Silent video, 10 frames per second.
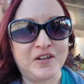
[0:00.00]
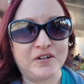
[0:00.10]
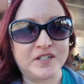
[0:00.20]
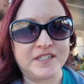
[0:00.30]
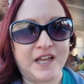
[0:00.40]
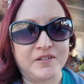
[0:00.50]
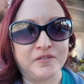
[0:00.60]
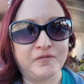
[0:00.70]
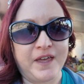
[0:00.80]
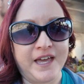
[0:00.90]
you're a
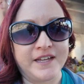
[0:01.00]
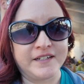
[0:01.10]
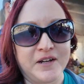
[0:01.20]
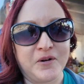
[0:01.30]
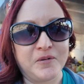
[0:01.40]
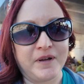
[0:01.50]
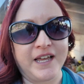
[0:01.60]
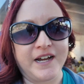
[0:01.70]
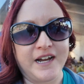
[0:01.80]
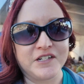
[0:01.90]
Zelda fan, oh
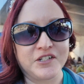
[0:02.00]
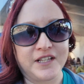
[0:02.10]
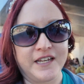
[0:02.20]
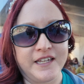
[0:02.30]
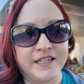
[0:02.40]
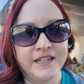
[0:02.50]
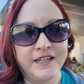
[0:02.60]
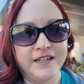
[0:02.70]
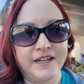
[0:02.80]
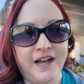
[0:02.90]
my gosh, like
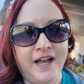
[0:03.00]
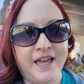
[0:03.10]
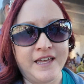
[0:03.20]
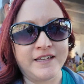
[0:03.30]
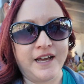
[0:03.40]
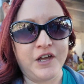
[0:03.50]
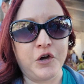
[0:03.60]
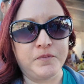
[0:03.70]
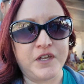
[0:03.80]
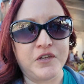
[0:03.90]
I
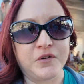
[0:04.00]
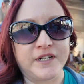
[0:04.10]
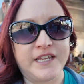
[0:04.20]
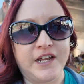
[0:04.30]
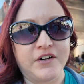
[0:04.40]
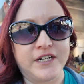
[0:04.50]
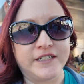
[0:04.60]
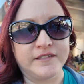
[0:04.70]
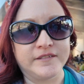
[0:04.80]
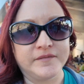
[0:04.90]
hope that you can hear it.